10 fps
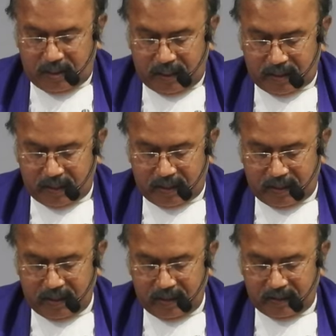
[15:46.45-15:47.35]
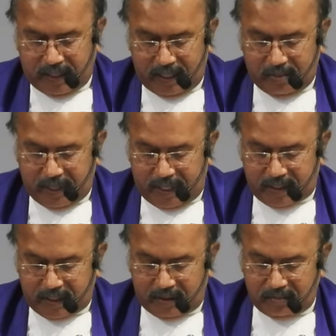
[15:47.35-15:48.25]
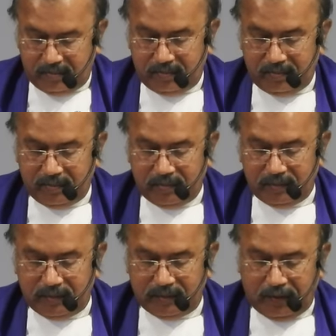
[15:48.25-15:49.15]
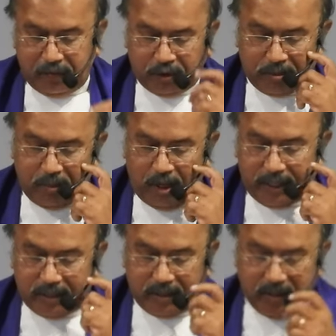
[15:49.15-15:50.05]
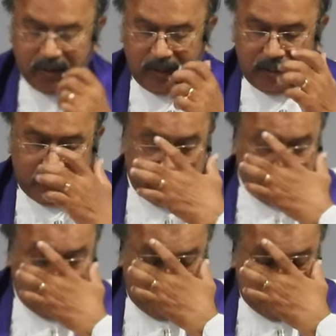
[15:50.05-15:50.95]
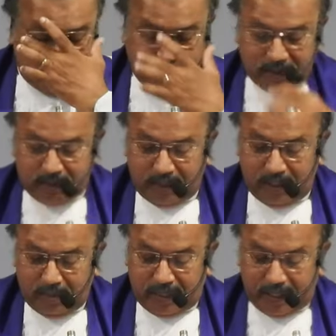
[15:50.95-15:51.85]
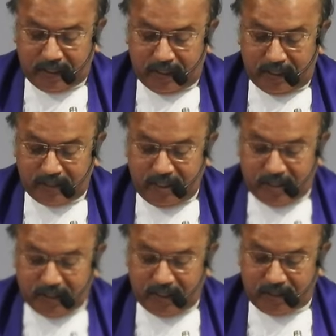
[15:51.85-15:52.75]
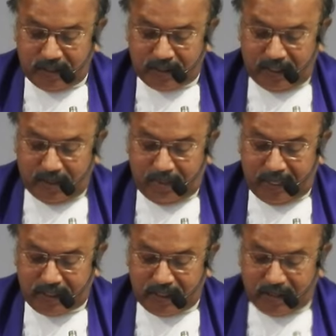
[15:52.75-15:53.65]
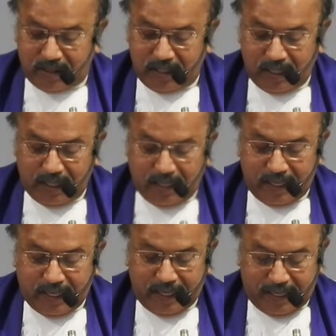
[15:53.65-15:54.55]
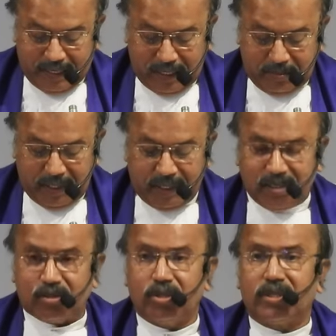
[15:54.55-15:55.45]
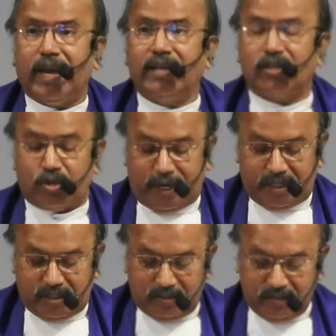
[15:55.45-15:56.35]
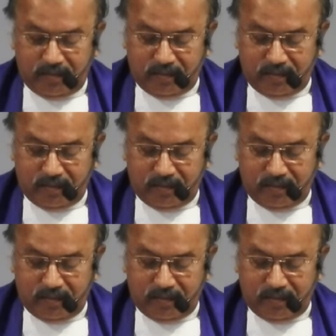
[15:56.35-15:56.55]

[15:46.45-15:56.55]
Jesus, the liberator, the fourth point. Jesus, the liberator. Jesus is the liberator, enabling us to stand straight,